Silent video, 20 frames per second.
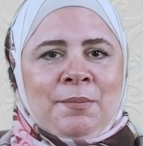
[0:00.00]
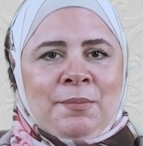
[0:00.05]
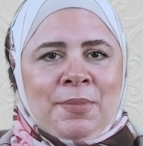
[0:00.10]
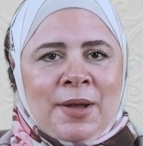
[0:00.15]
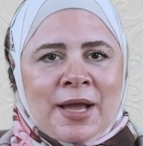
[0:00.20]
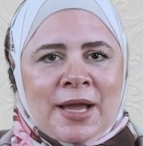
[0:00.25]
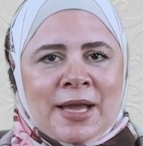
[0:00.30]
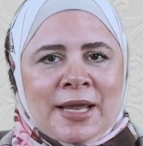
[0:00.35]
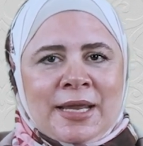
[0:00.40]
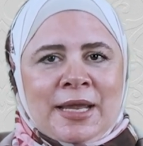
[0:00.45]

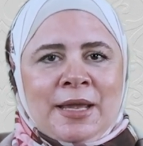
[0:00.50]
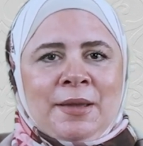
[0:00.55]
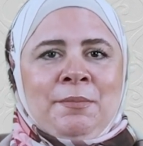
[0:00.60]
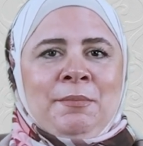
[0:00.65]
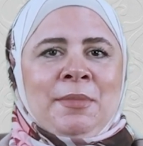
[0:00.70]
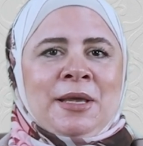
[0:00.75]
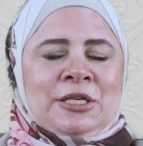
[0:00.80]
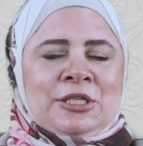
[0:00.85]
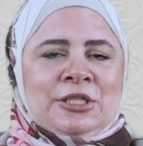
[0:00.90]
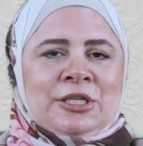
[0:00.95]
by
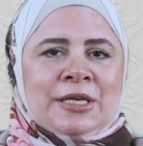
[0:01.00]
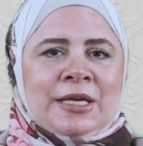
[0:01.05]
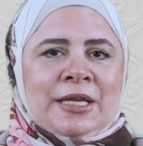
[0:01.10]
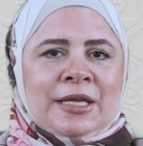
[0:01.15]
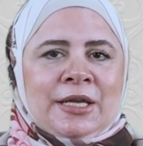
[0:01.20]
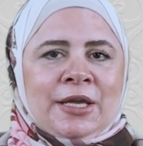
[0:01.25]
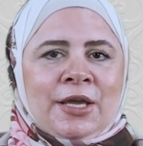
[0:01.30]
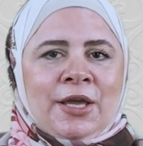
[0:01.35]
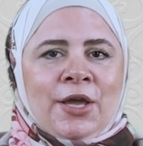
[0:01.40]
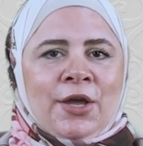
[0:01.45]

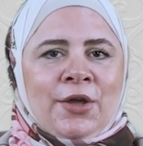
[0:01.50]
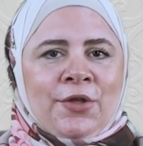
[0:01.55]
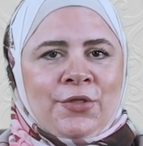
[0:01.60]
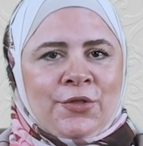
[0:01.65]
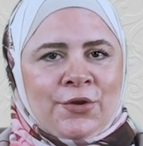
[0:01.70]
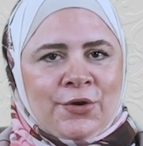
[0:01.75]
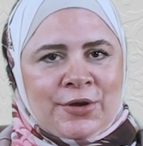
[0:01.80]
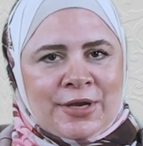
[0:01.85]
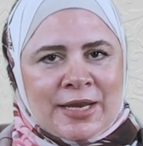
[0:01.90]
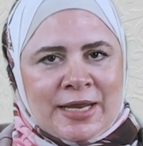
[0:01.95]
mentioning
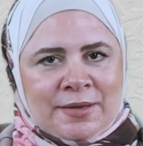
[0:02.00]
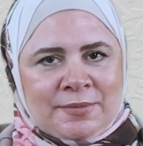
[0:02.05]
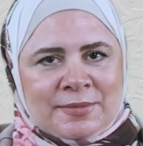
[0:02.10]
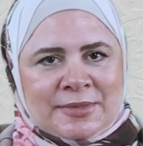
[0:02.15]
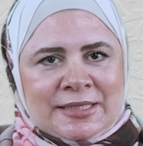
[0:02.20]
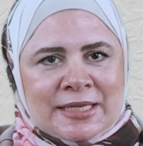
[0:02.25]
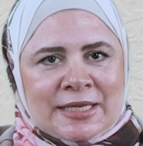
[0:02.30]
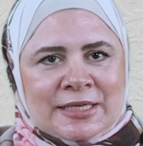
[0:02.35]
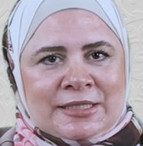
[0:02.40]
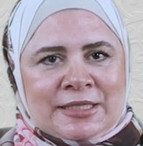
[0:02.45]
their
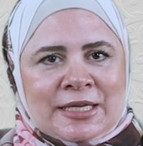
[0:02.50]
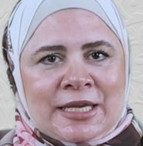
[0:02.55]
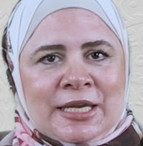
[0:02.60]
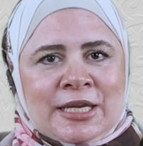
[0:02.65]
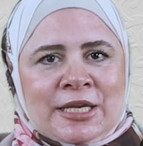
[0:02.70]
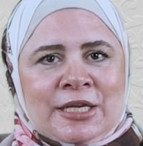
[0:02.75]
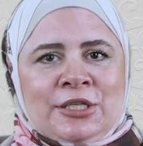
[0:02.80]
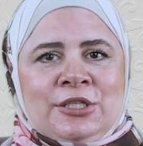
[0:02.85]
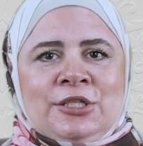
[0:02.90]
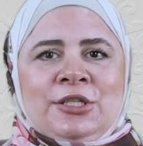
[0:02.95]
names and
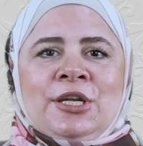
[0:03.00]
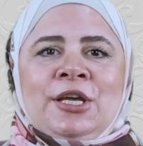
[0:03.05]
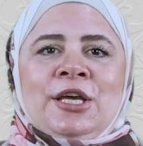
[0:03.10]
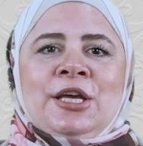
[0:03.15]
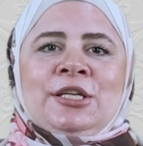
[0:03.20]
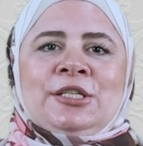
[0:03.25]
age,